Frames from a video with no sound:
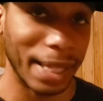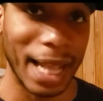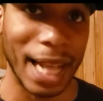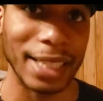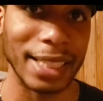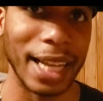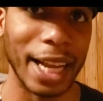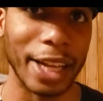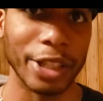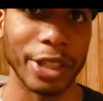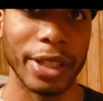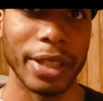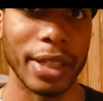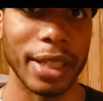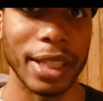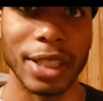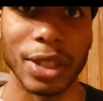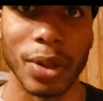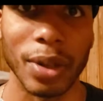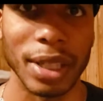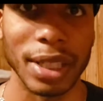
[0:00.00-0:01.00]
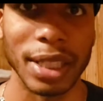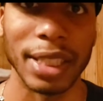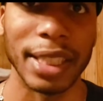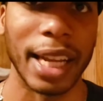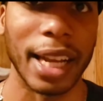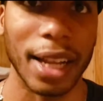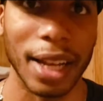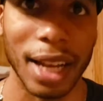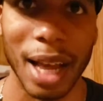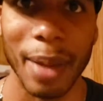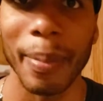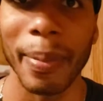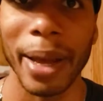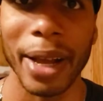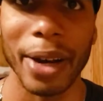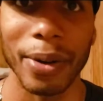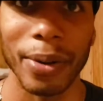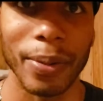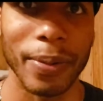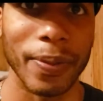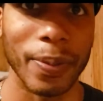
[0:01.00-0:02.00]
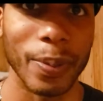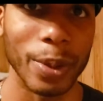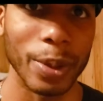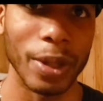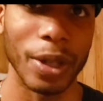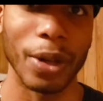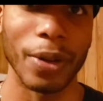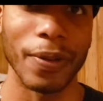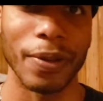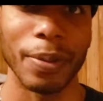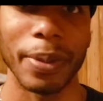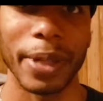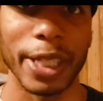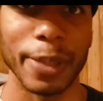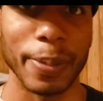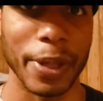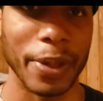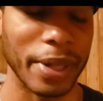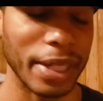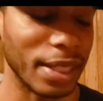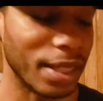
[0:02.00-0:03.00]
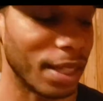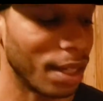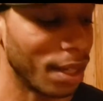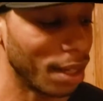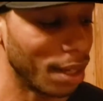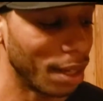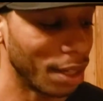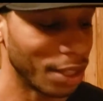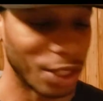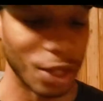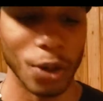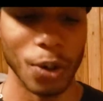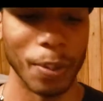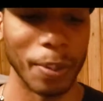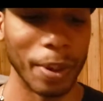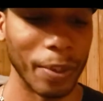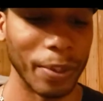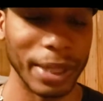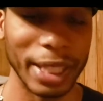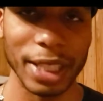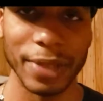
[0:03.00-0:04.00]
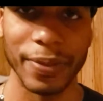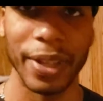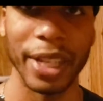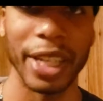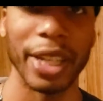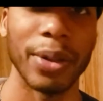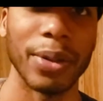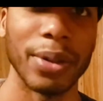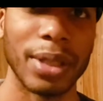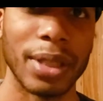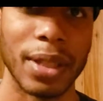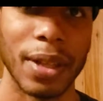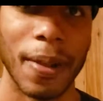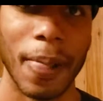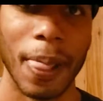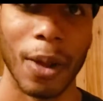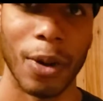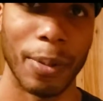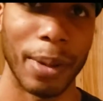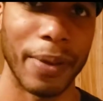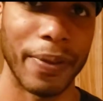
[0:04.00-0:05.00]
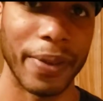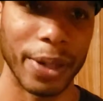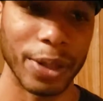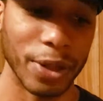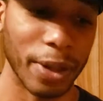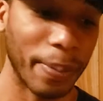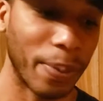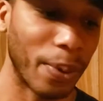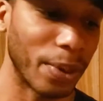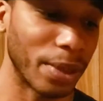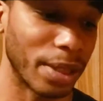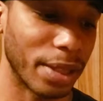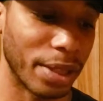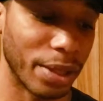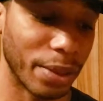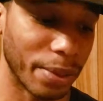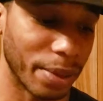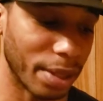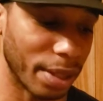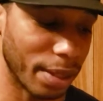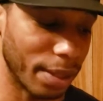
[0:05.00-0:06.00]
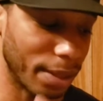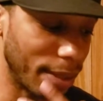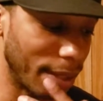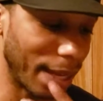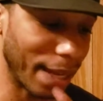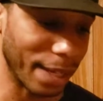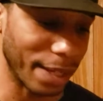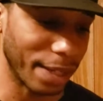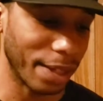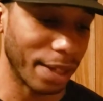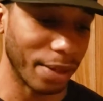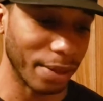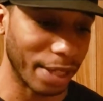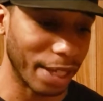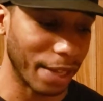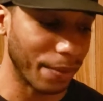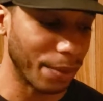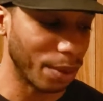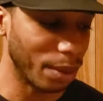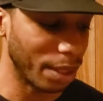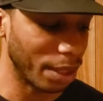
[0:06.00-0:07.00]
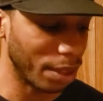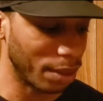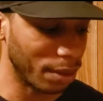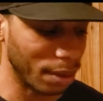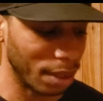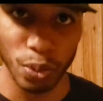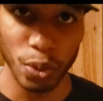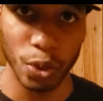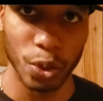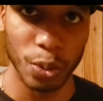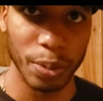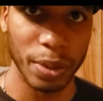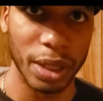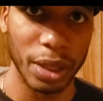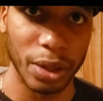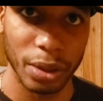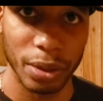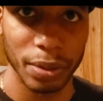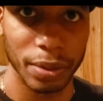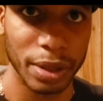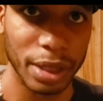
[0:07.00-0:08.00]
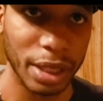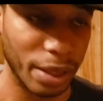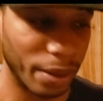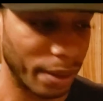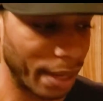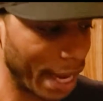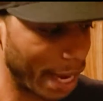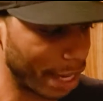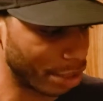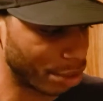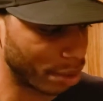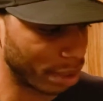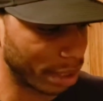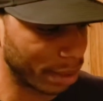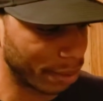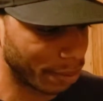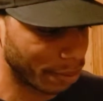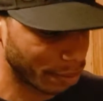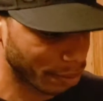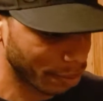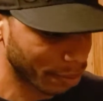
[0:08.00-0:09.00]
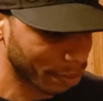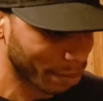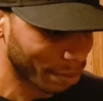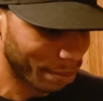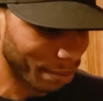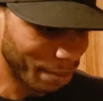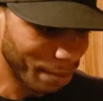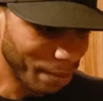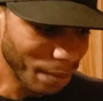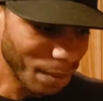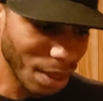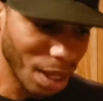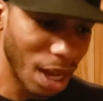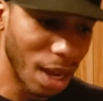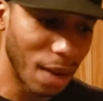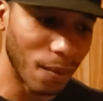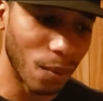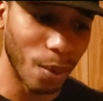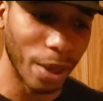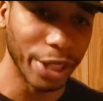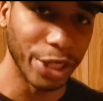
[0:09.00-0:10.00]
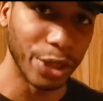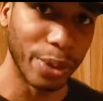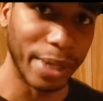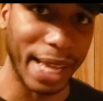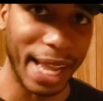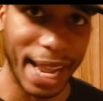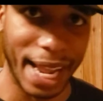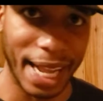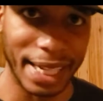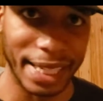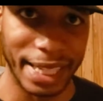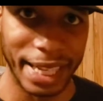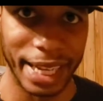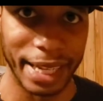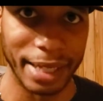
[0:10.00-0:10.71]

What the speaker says: That's actually, it's gonna stick a lot better when you learn from experience. So, but with this videos, my videos I'm supposed to do is like, give you a little room, a little, extra of what you can